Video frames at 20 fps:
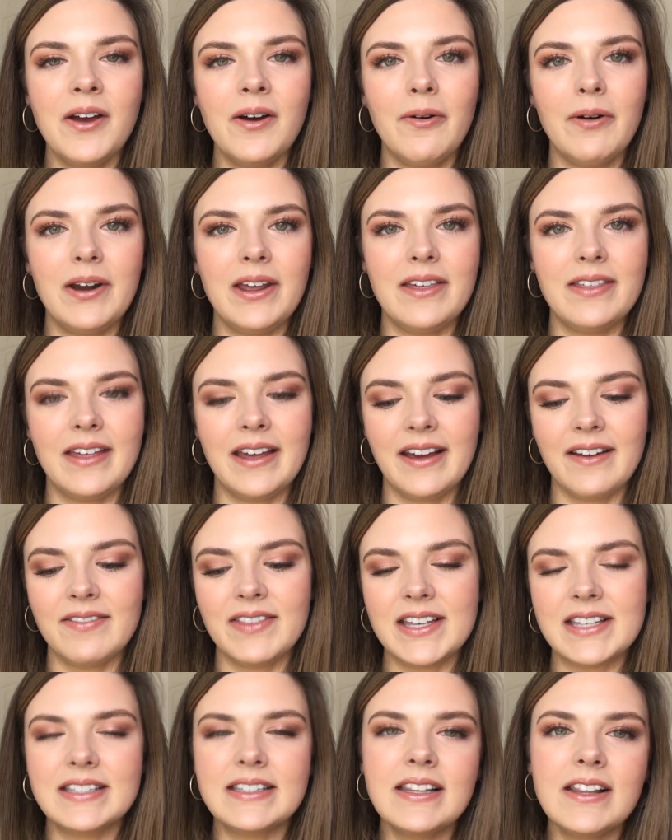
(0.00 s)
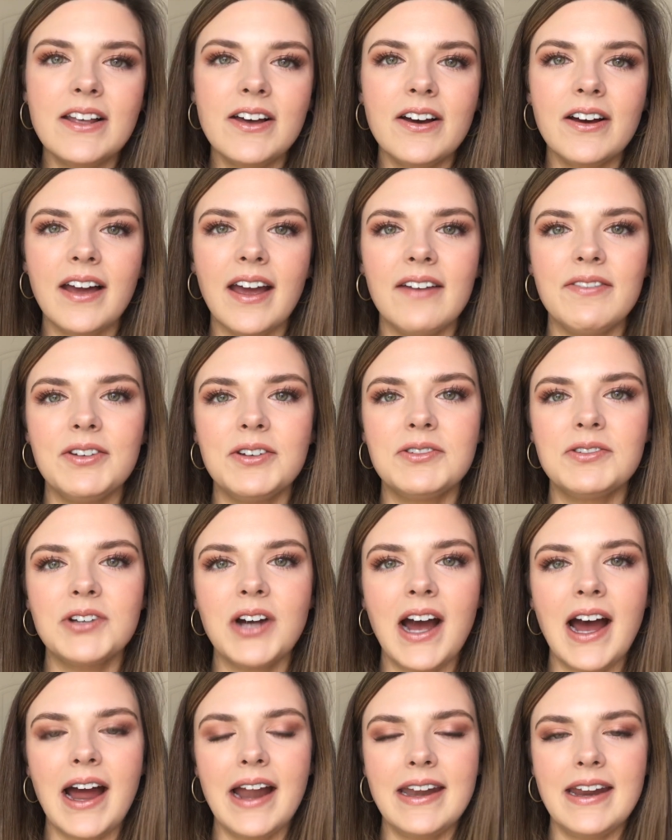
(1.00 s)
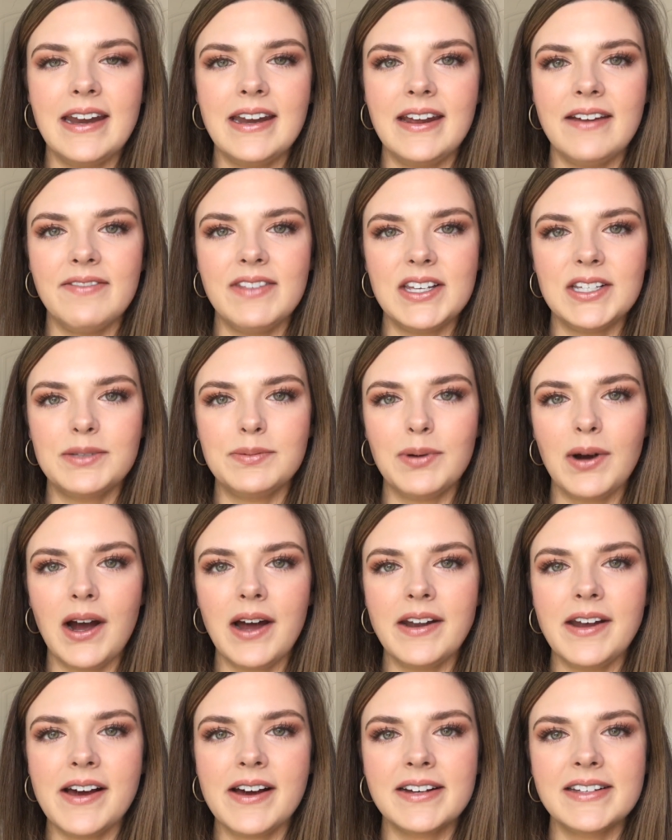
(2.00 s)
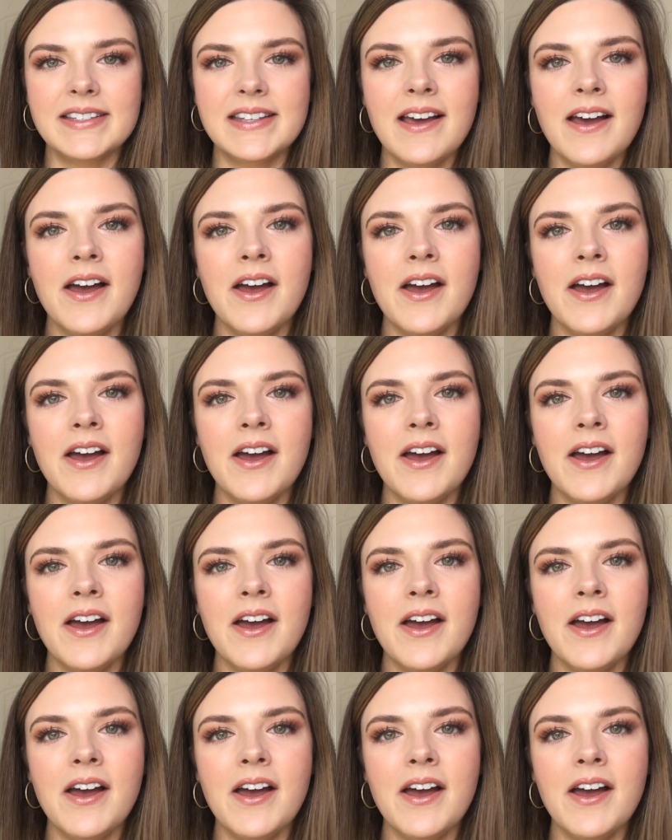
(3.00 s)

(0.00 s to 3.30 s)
What do you think of this look? Have you tried any of these products?